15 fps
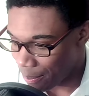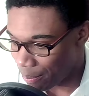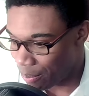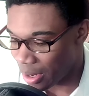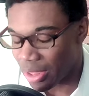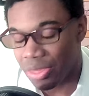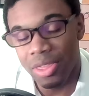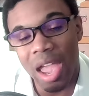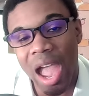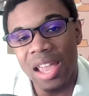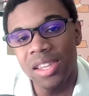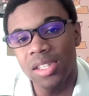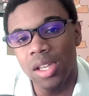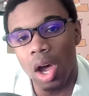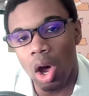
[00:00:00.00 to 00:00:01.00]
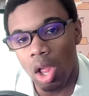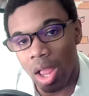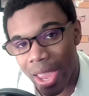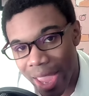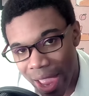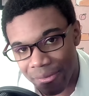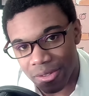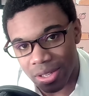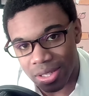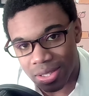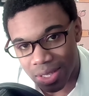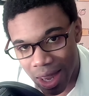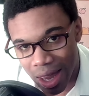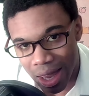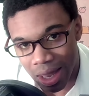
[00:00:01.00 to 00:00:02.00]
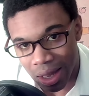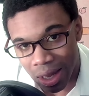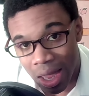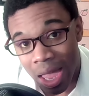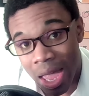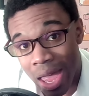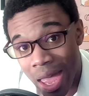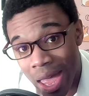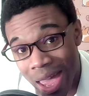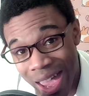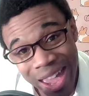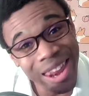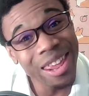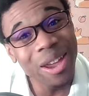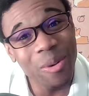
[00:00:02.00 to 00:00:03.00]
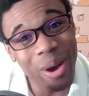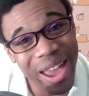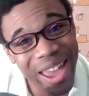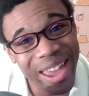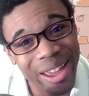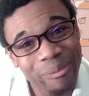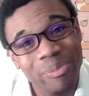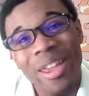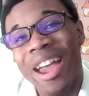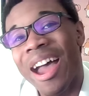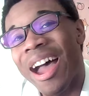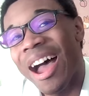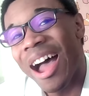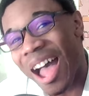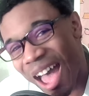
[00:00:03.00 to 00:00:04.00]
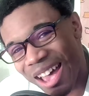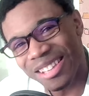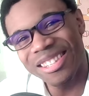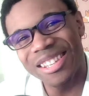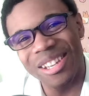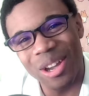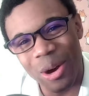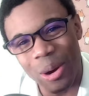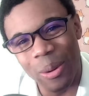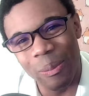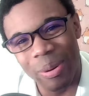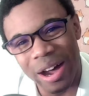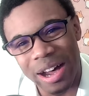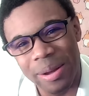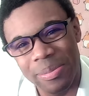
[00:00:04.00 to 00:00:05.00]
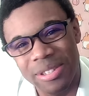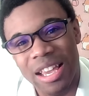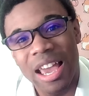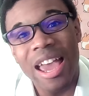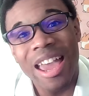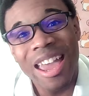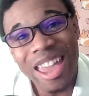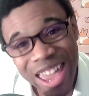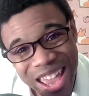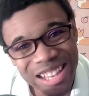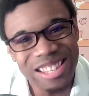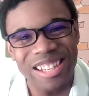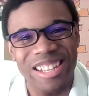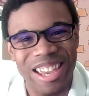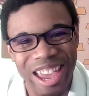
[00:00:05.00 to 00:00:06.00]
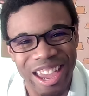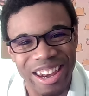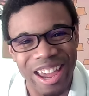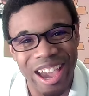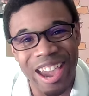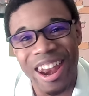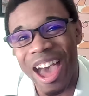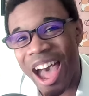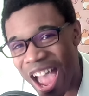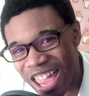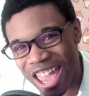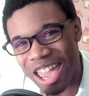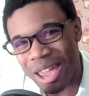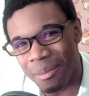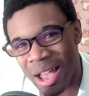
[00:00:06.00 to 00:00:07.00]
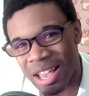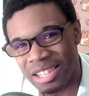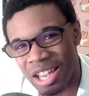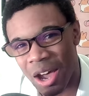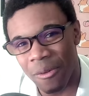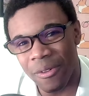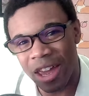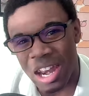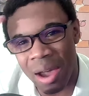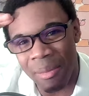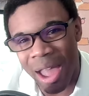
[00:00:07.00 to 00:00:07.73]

But that's all I have to say. Anyway, how's it going, pups? It's a K nine. I hate myself, and I'm